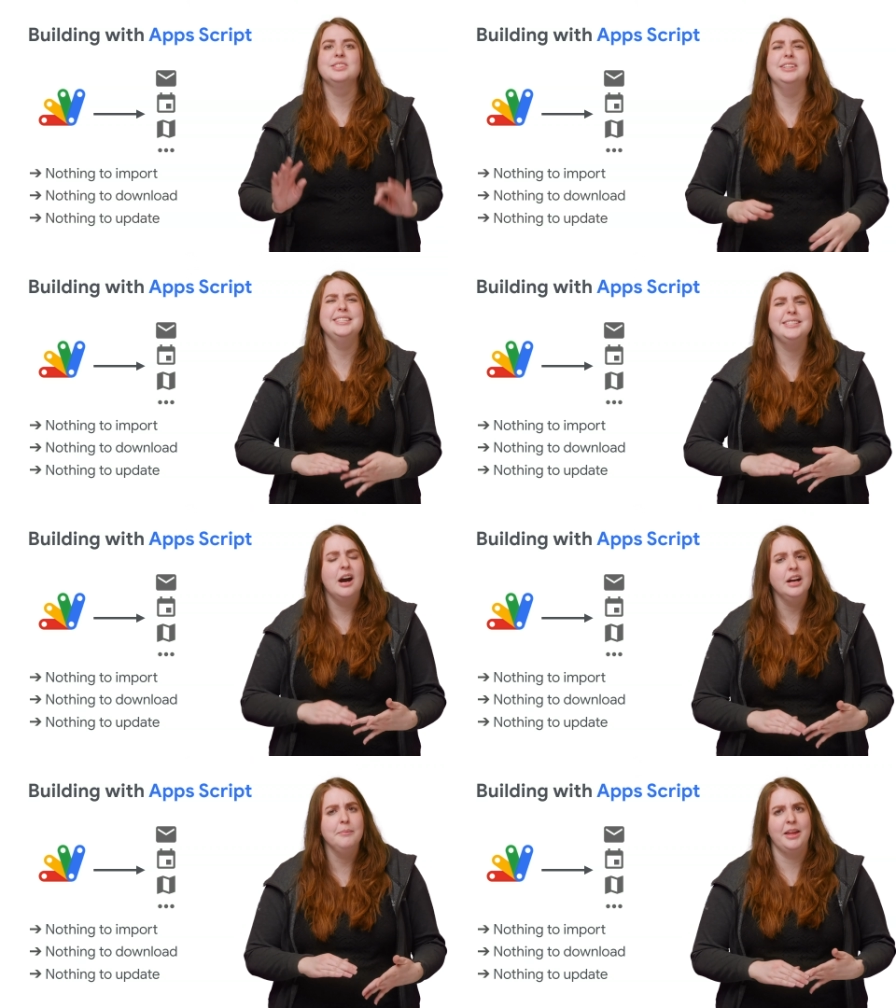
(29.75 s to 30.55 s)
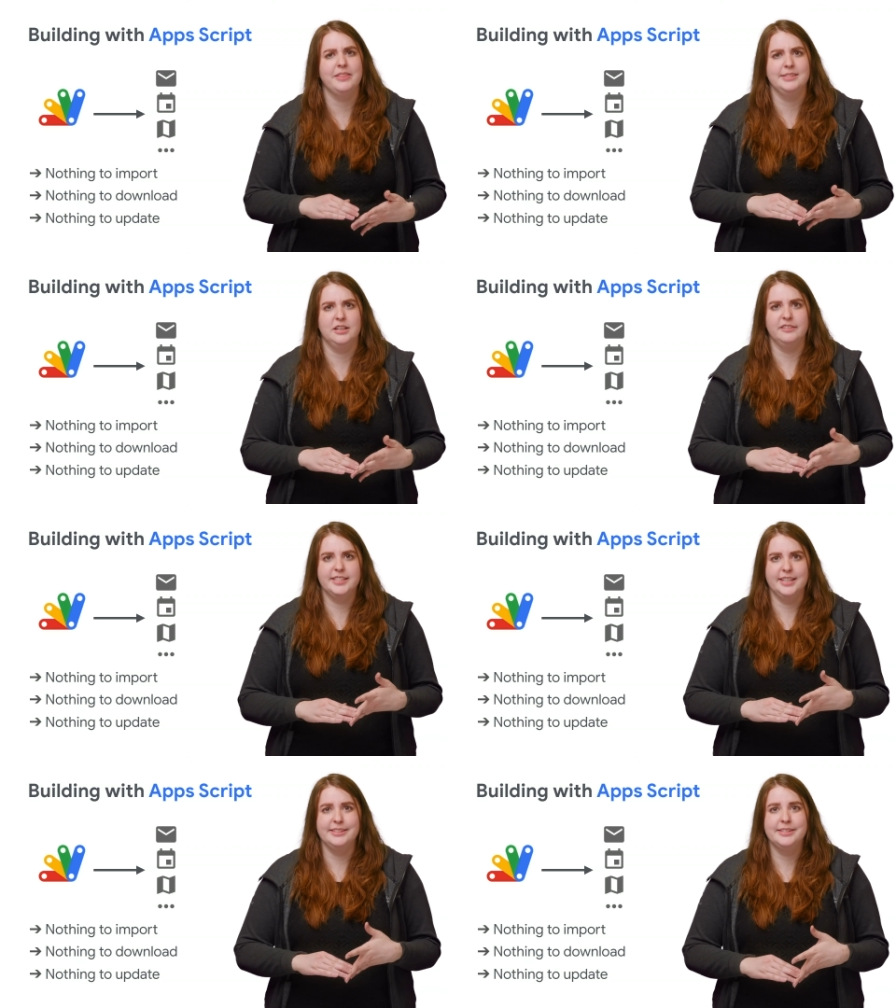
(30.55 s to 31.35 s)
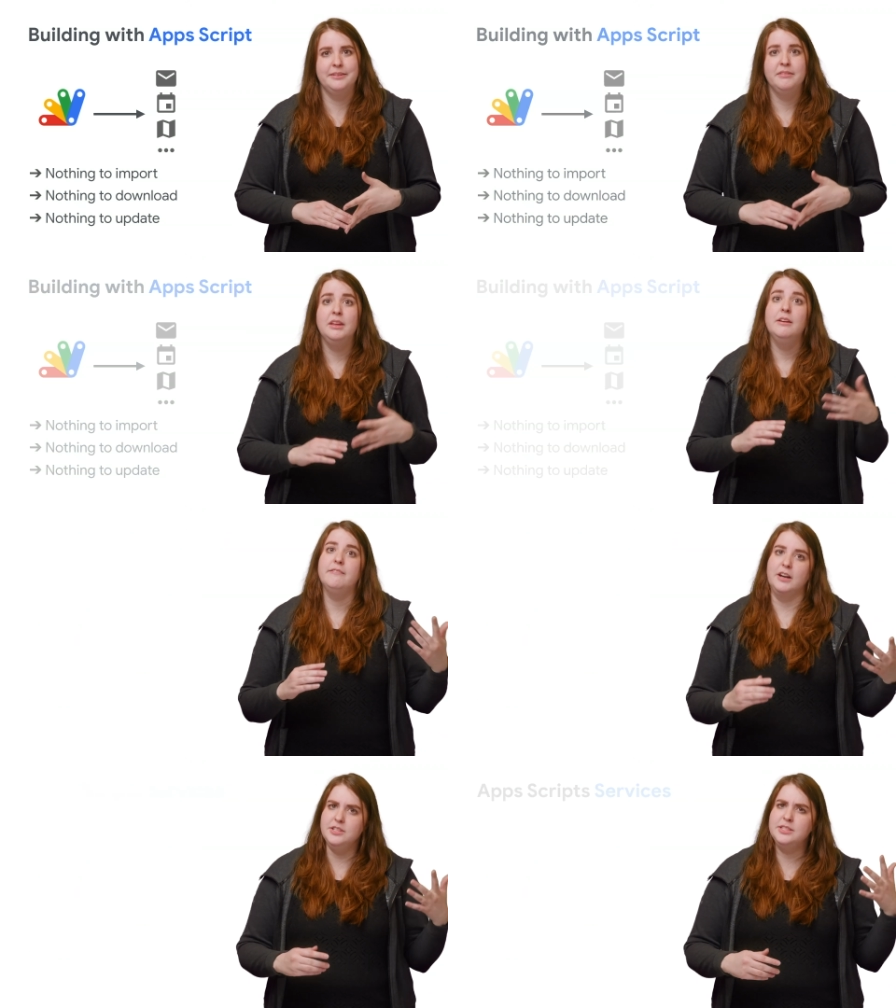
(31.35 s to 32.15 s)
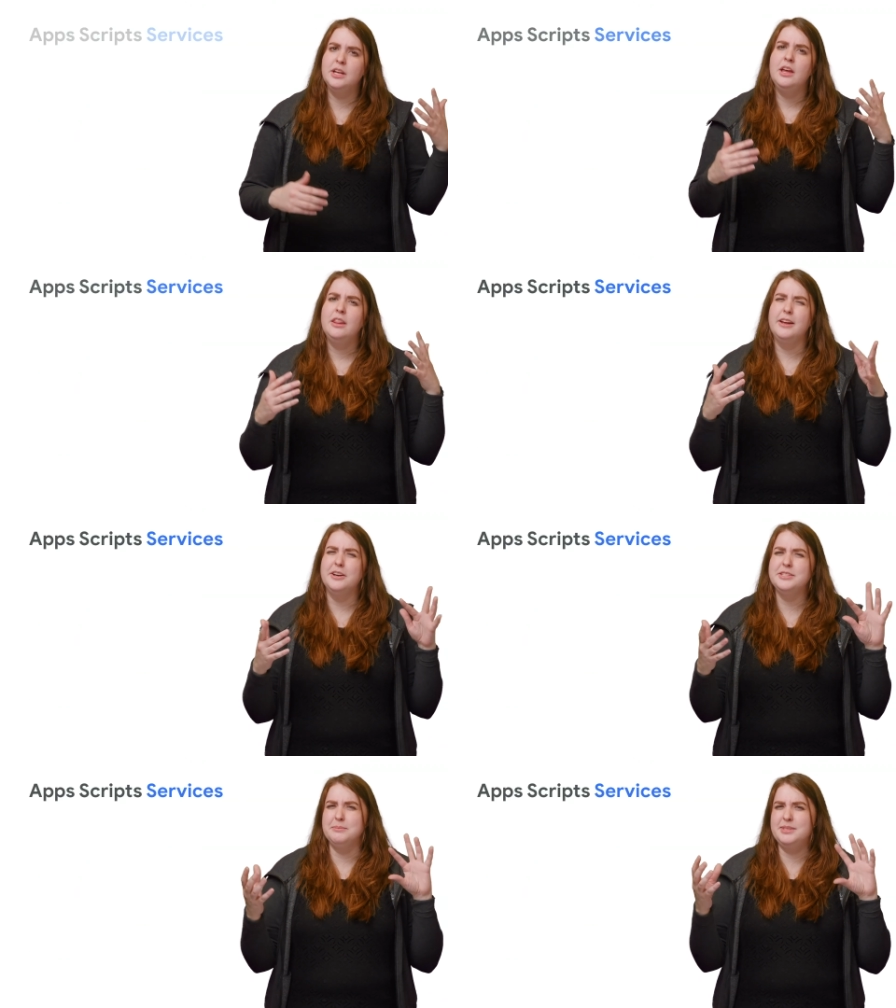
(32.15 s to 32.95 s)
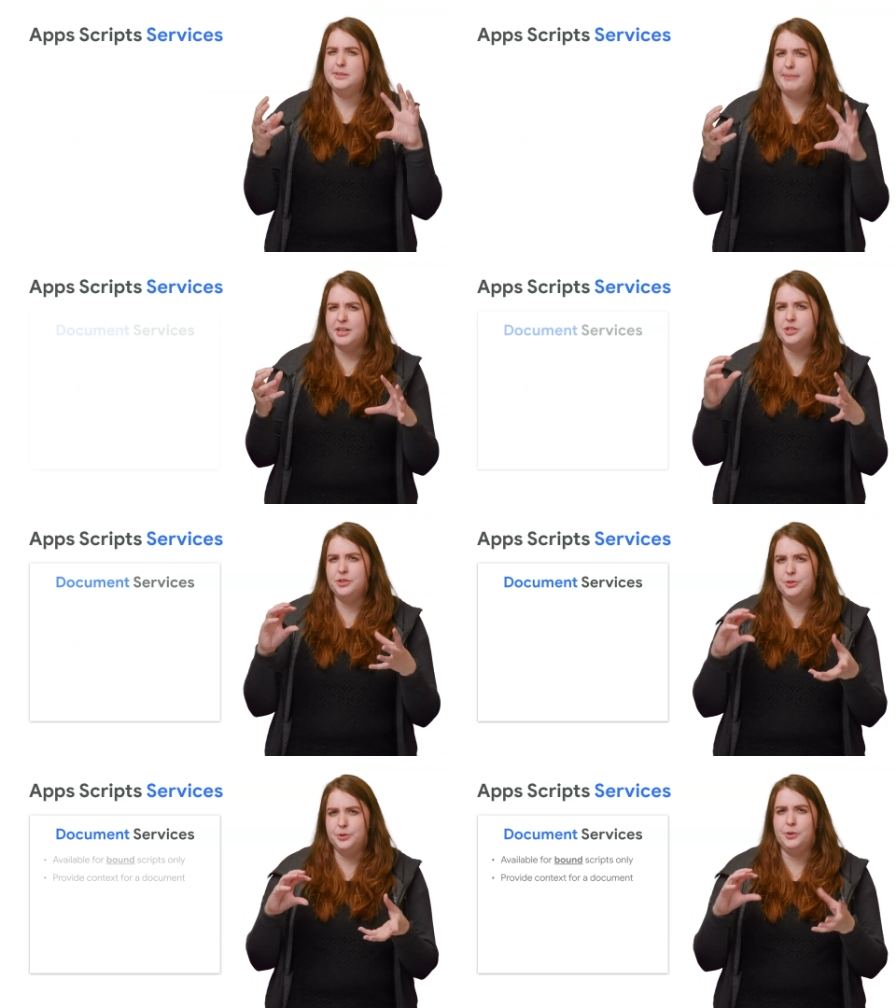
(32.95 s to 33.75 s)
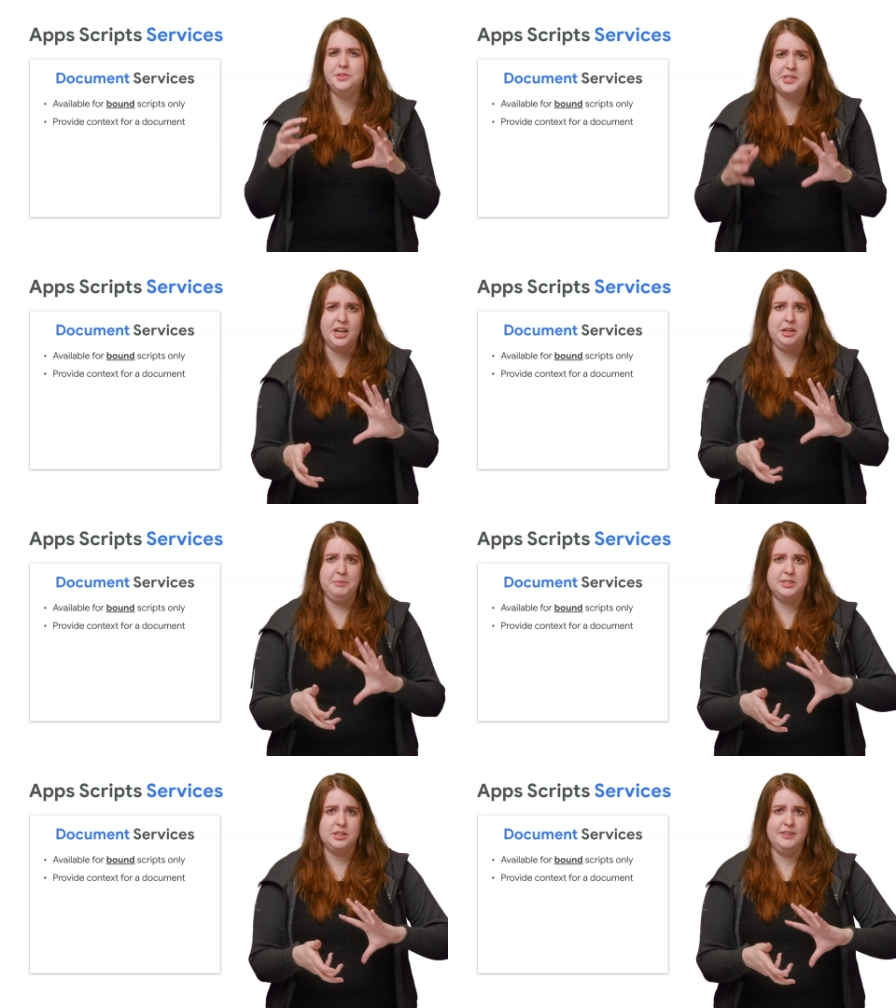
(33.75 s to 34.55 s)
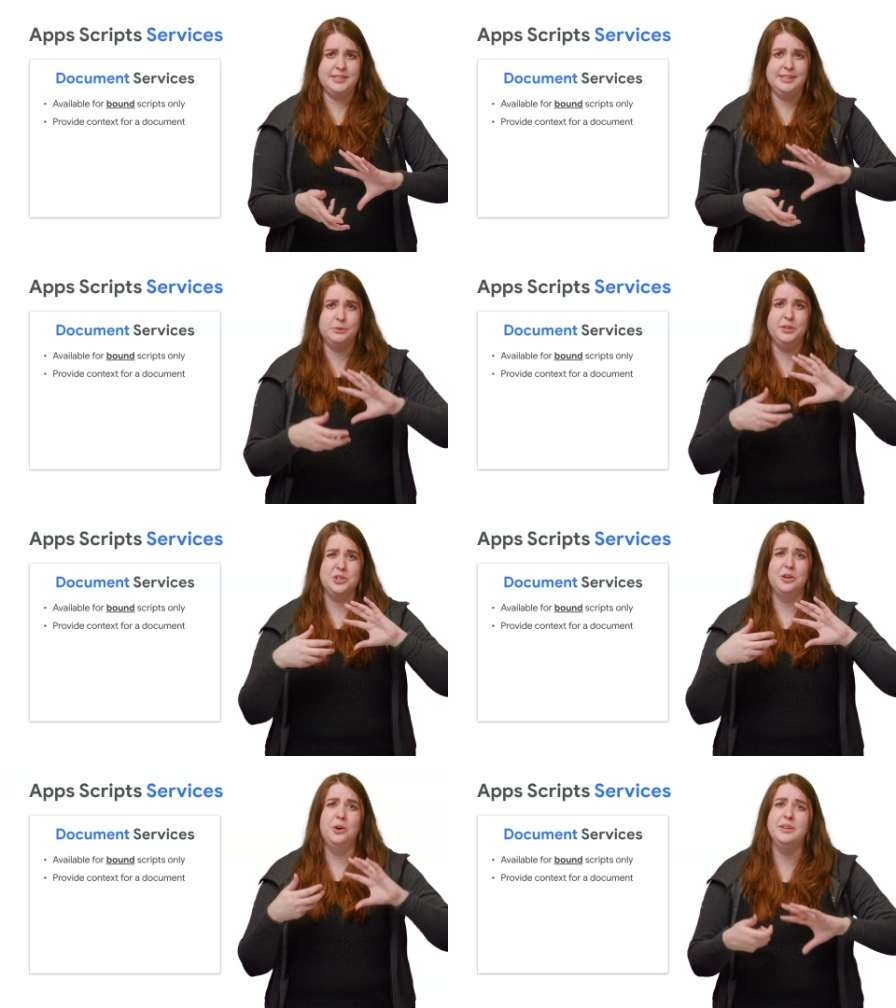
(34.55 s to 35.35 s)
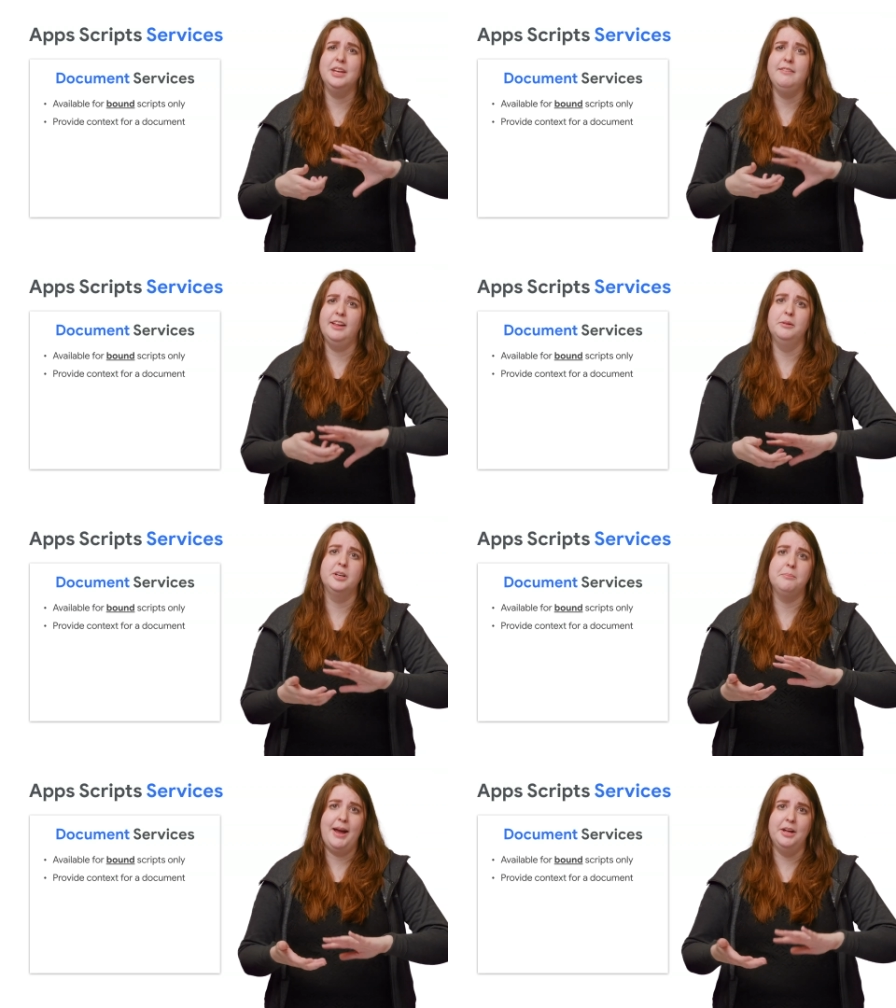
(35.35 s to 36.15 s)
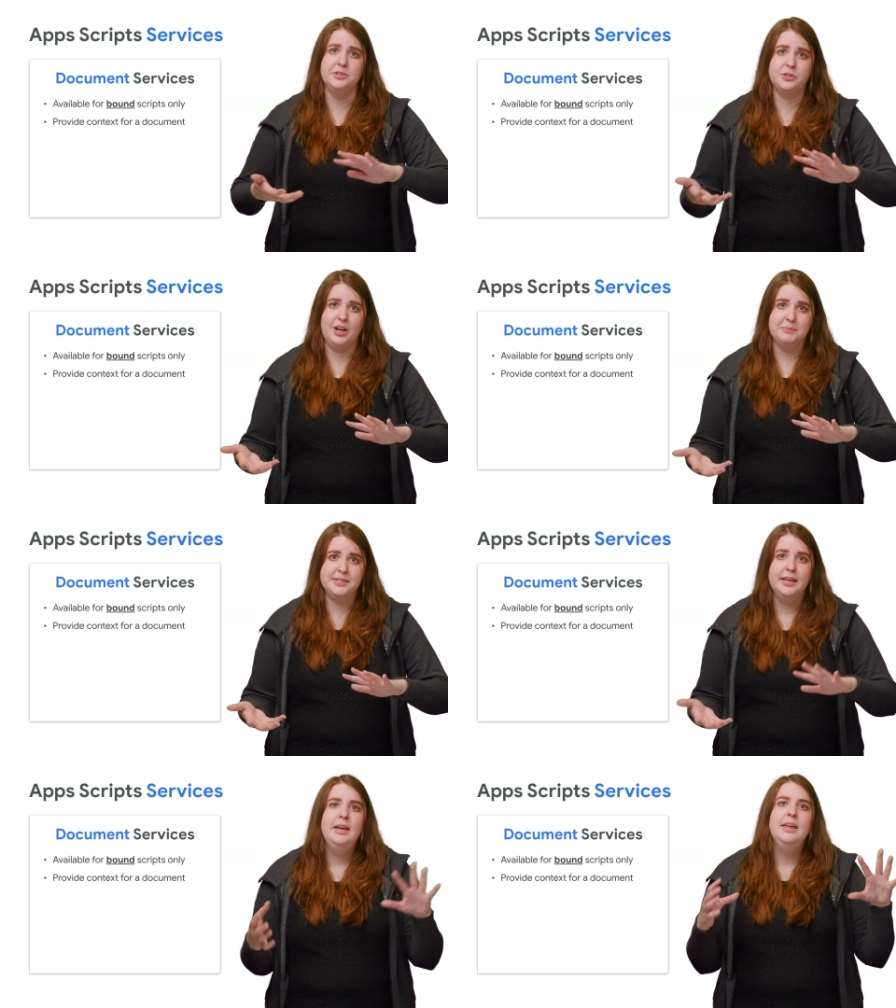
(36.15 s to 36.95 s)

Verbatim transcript: So let's talk about these services. First, there are some special Google Document services which are only available to bound scripts.